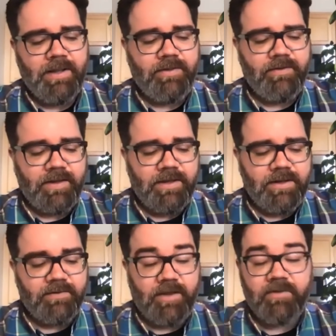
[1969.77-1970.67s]
these
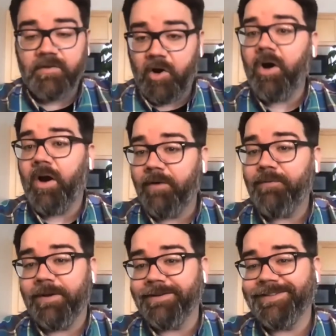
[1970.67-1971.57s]
index cases are
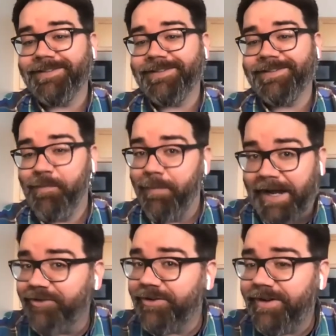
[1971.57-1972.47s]
often
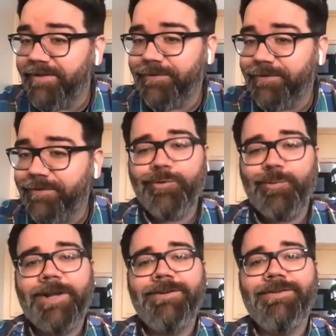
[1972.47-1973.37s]
imagined as super
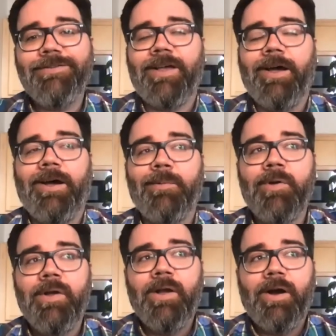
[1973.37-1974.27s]
spreaders, are
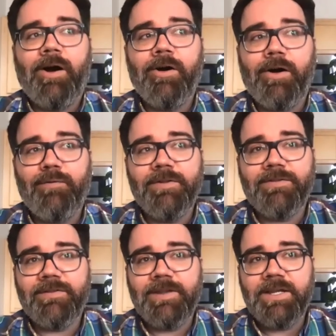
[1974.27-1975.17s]
often
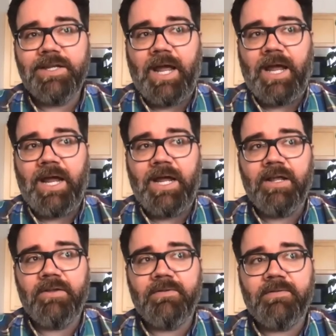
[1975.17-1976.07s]
seen
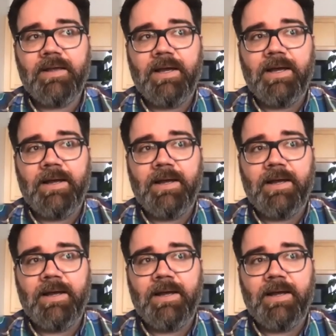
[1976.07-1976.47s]
as,